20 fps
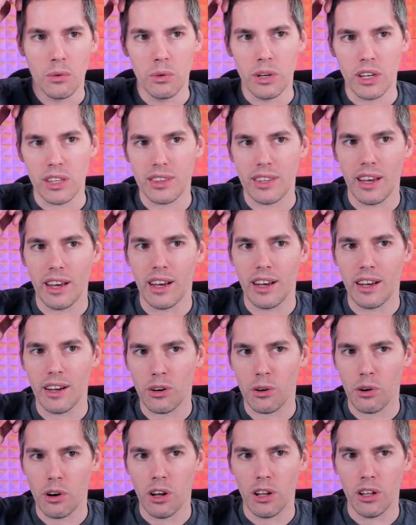with uh,
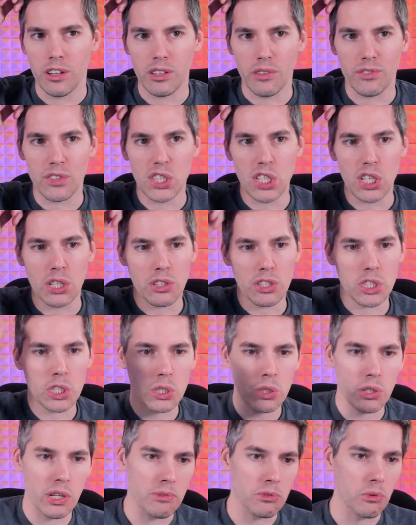Herald of Secret
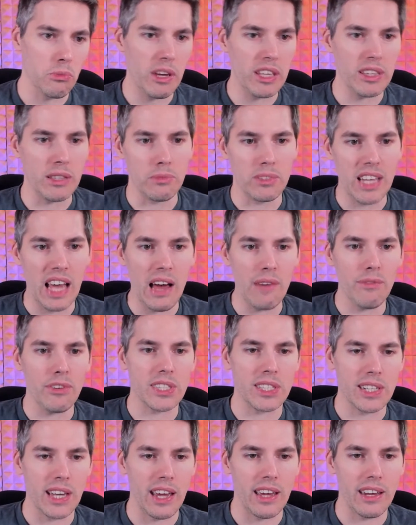Streams, or made them
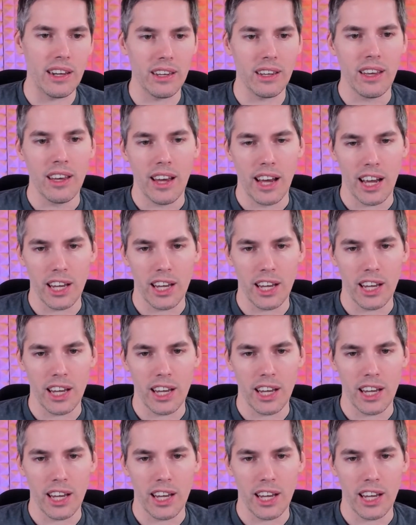devastating,